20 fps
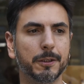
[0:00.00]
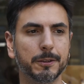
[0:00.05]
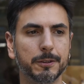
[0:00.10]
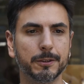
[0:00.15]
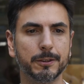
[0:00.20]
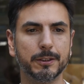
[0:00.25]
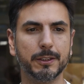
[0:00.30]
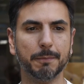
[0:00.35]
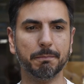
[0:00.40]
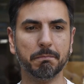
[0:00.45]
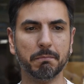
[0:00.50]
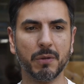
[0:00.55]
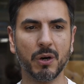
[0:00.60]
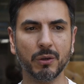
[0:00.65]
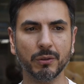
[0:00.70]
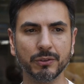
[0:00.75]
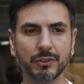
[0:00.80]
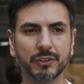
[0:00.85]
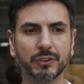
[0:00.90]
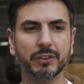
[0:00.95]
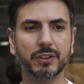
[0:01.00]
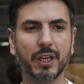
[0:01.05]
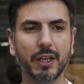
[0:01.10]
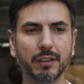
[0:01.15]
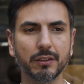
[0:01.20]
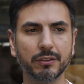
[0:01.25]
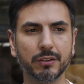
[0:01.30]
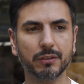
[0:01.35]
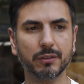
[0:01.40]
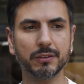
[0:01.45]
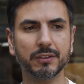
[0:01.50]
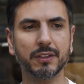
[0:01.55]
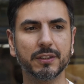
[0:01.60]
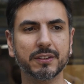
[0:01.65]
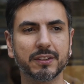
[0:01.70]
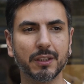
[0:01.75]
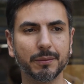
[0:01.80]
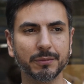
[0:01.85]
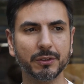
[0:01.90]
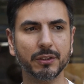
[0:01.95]
The most dangerous
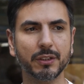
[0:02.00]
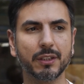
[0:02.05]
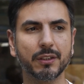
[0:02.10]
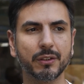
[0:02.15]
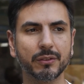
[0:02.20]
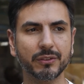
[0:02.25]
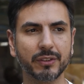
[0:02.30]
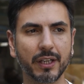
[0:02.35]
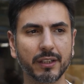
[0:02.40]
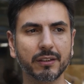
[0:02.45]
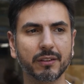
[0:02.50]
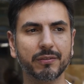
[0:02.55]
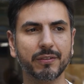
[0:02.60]
assumption a non-technical